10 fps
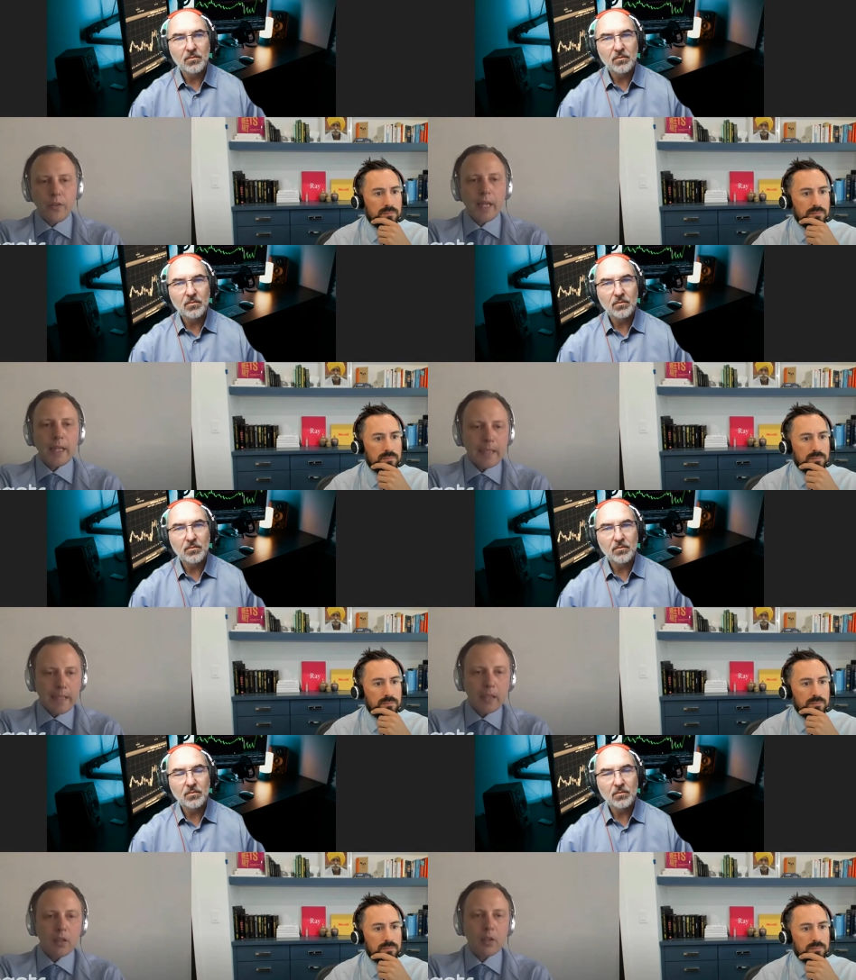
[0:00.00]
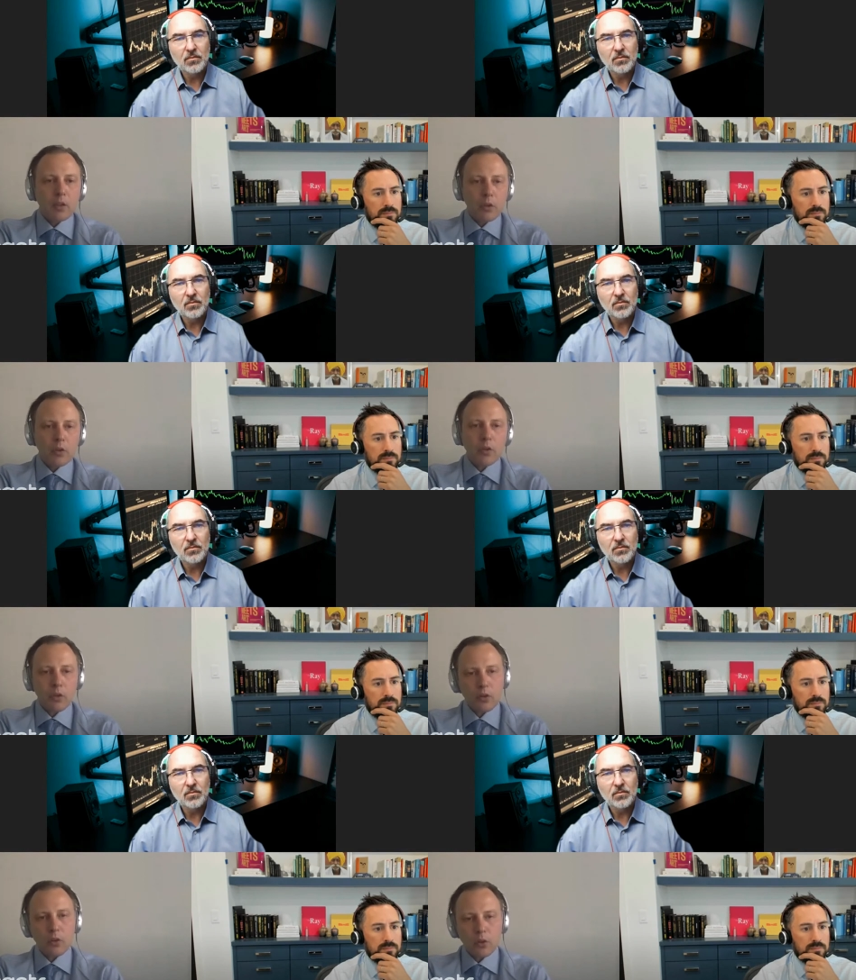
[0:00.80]
Speaker 1: they need in order
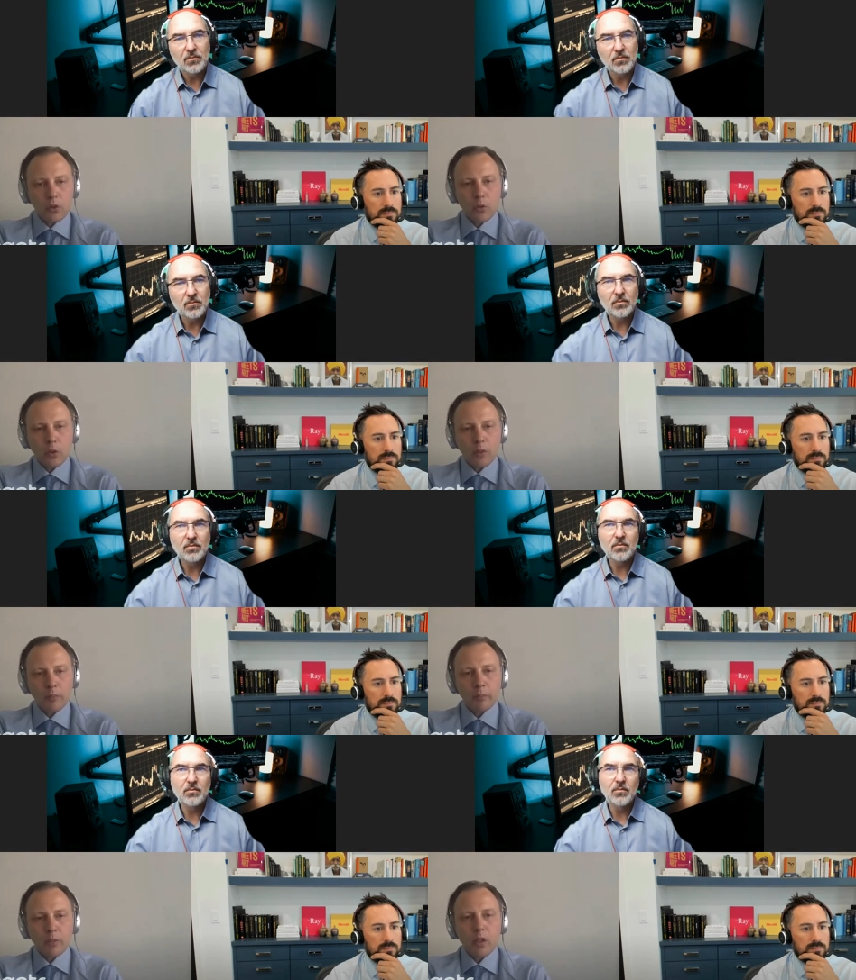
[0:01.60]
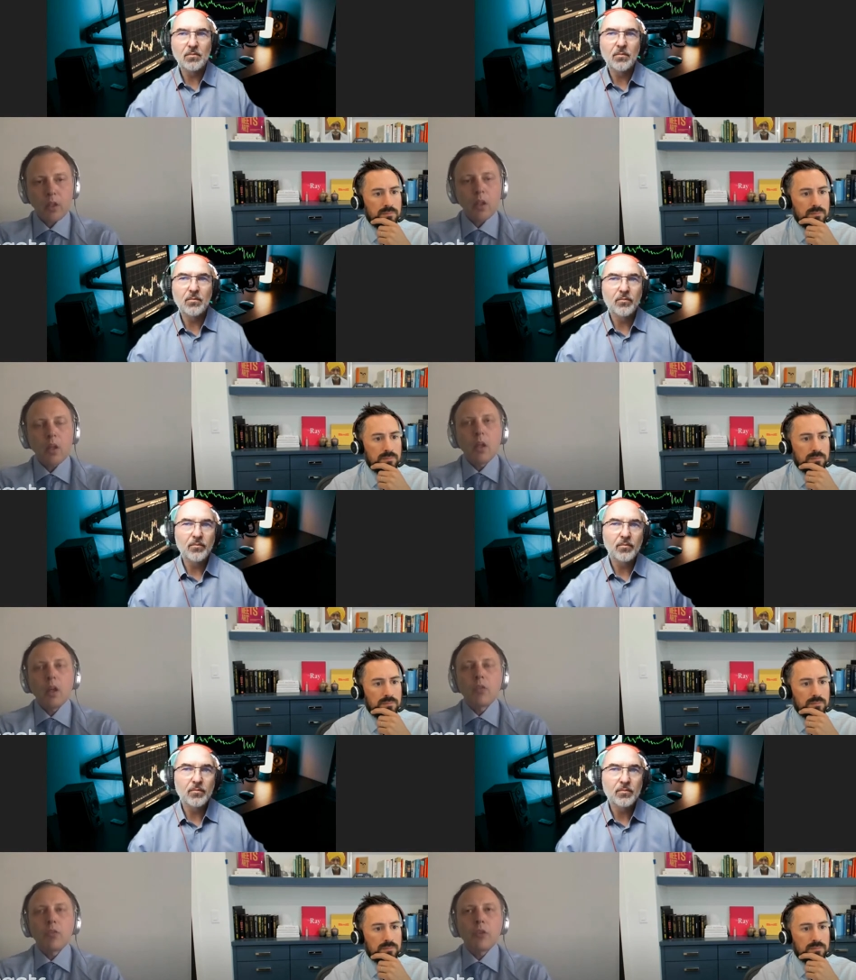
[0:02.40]
to to um,
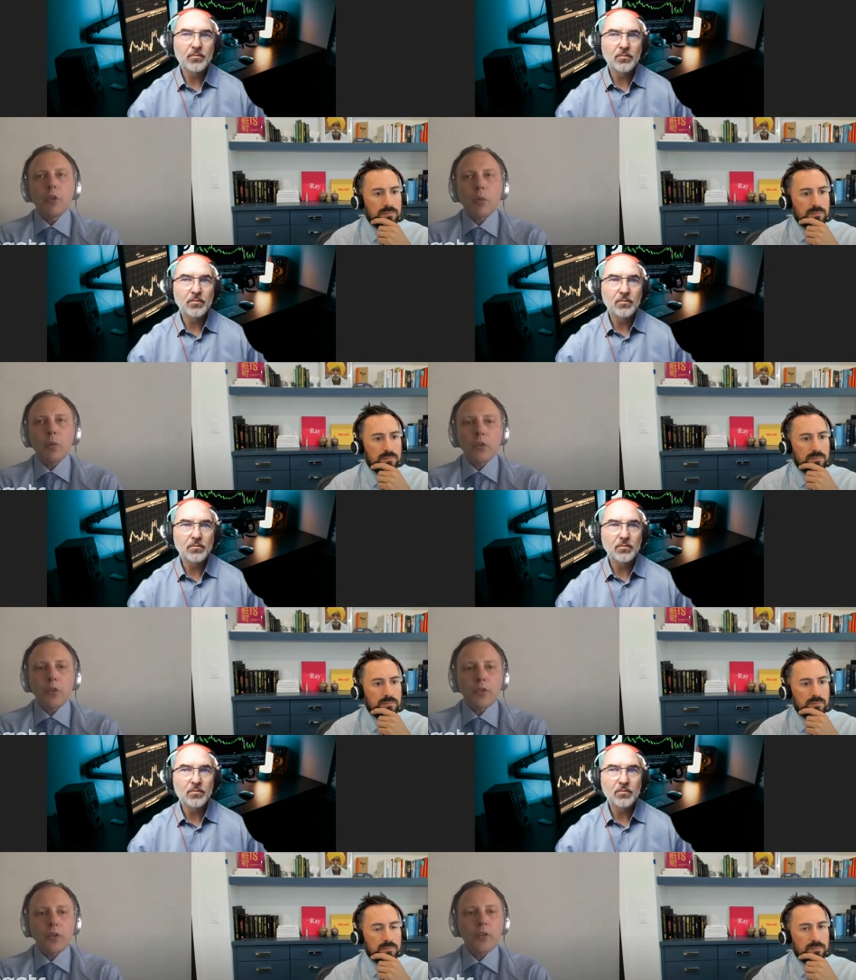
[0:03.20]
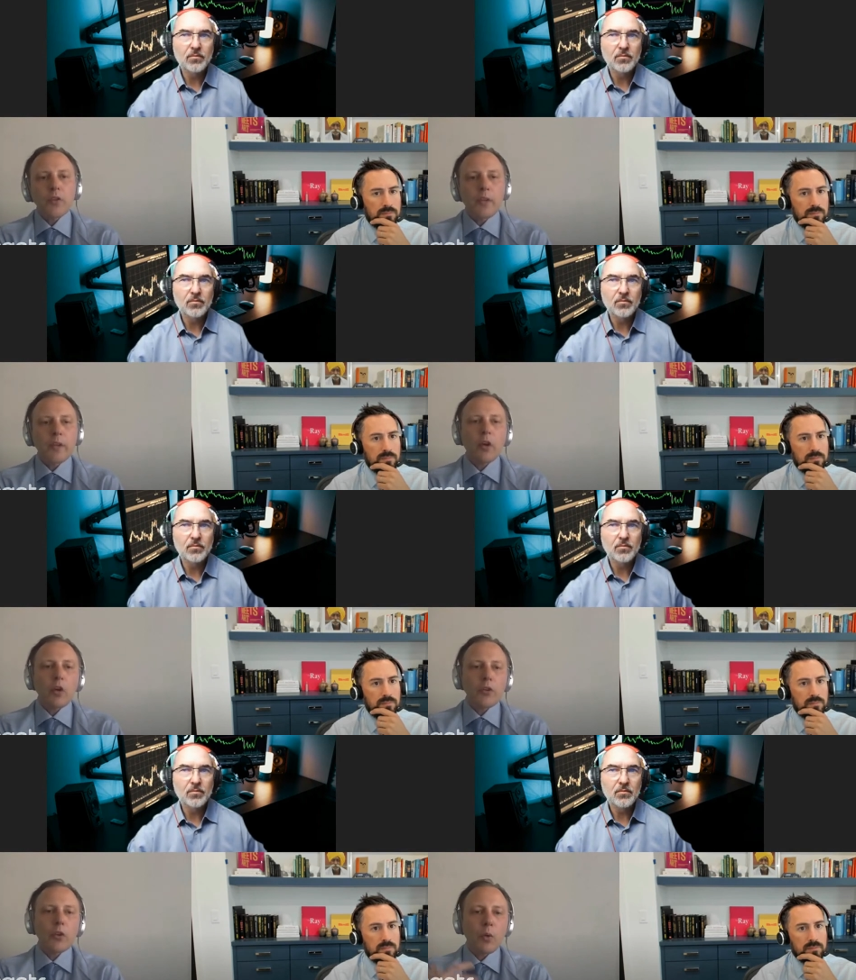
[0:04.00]
fulfill their processes and then
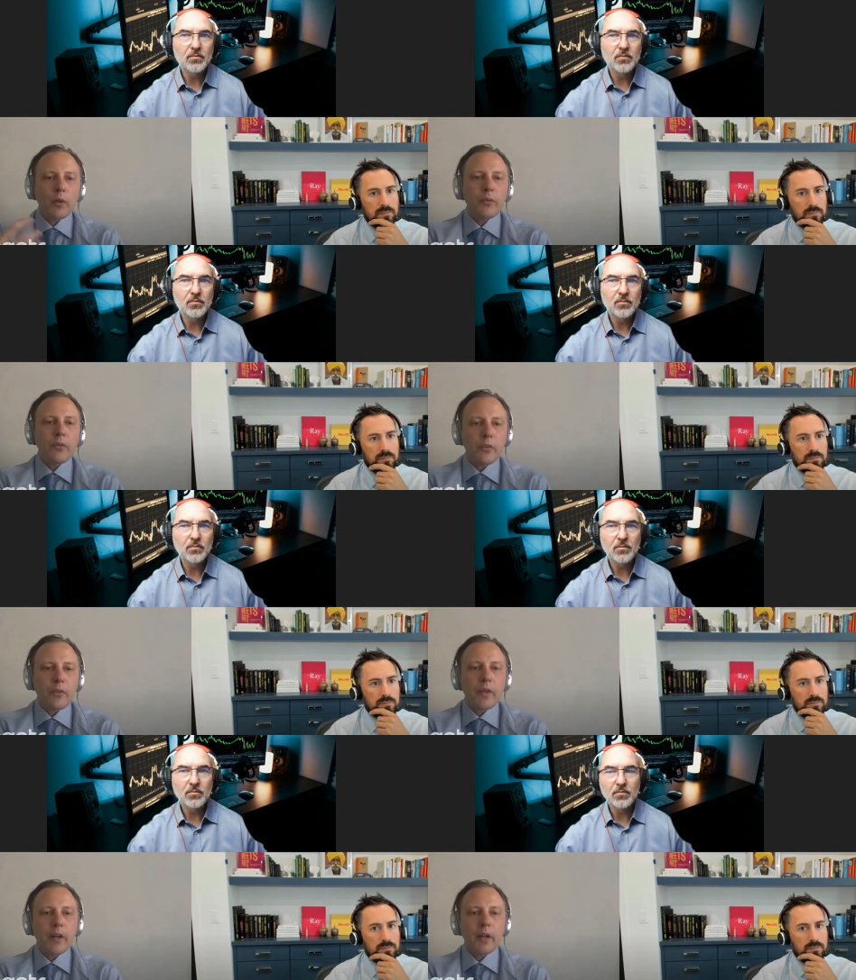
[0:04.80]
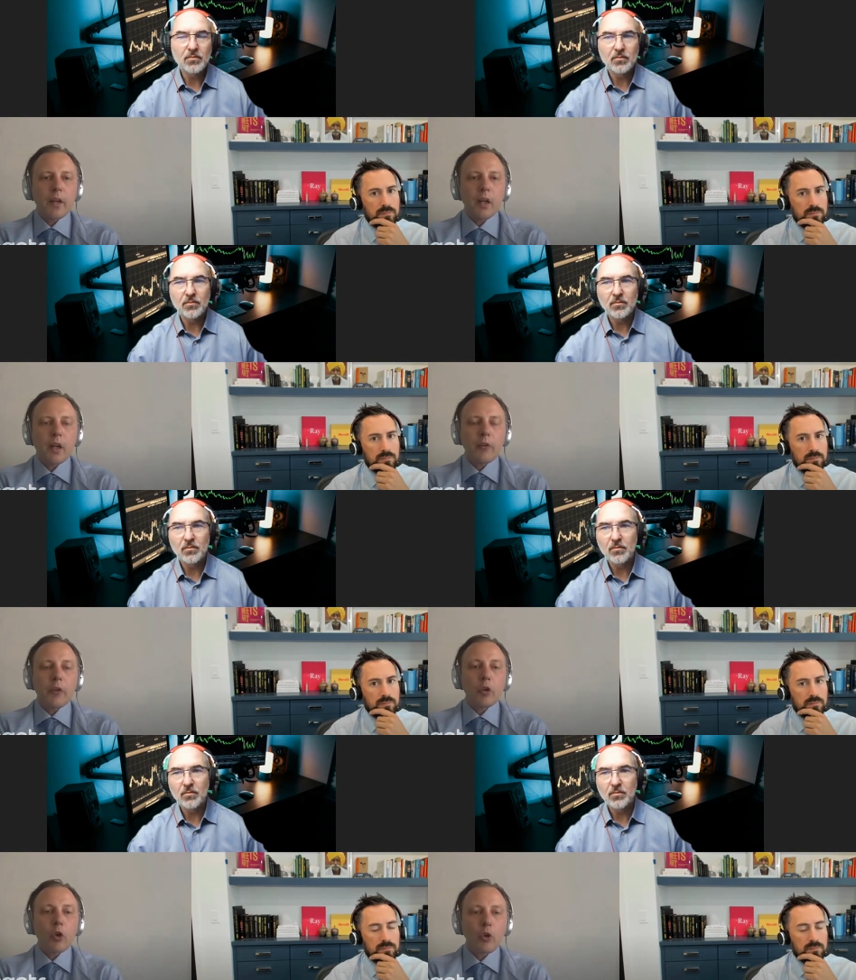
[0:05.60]
also what their uh,
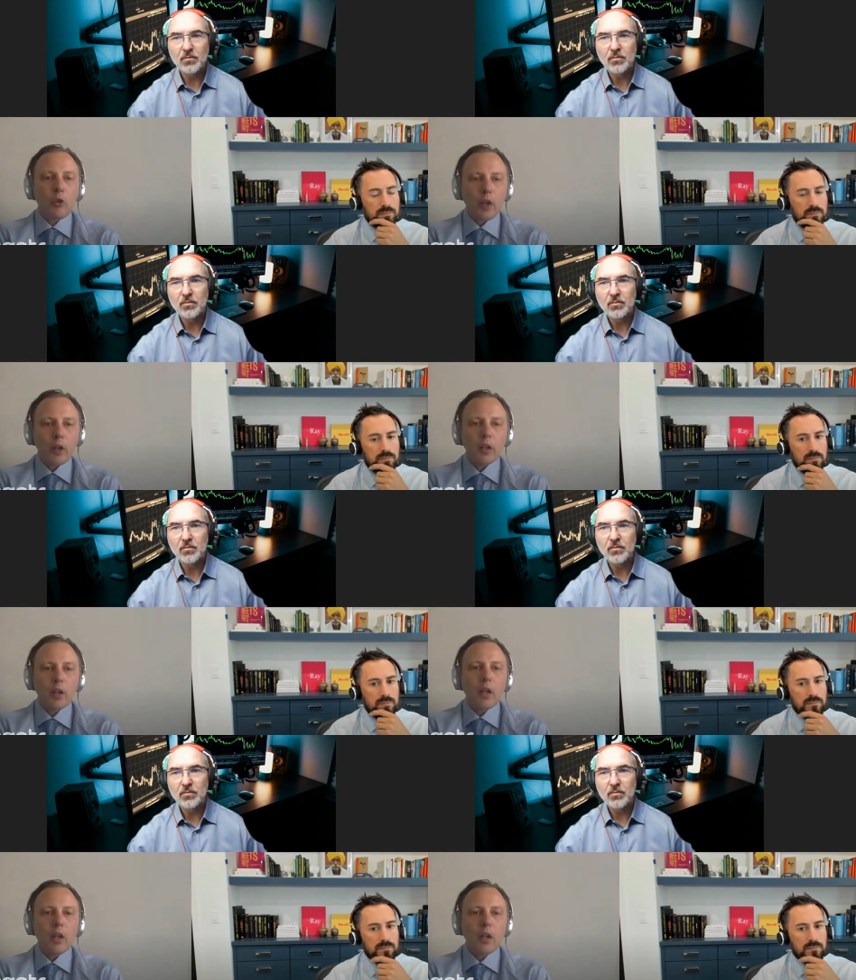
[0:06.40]
their goals are.